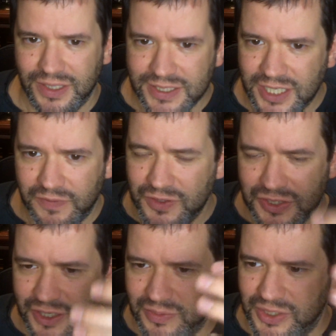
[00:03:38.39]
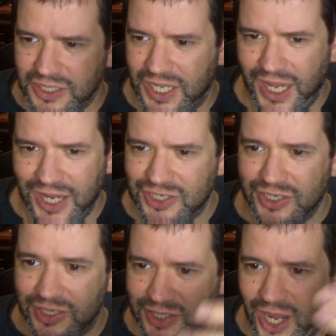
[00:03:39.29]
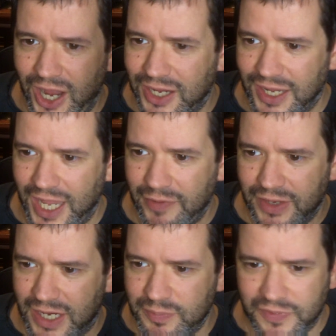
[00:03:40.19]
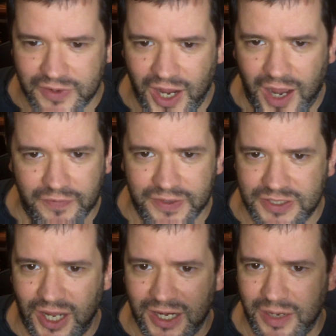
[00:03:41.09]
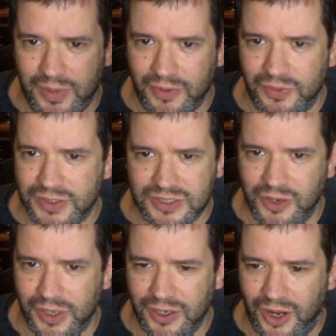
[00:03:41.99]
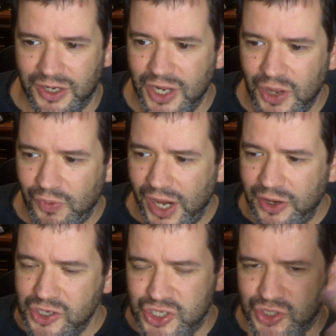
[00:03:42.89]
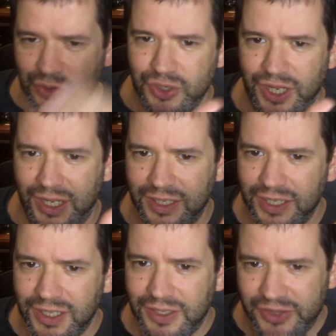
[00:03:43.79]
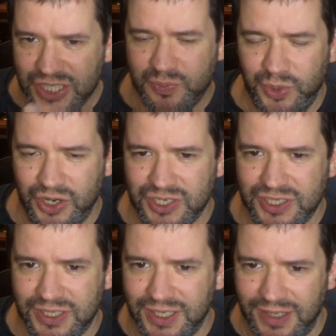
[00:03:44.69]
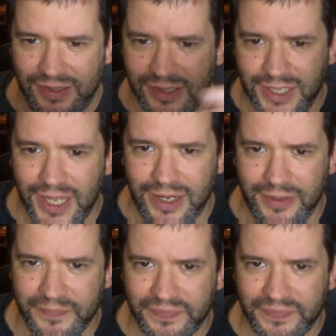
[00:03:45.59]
Instead of using communication, talking, having a cup of coffee, talking about what's going on, why are you shooting this person in the leg?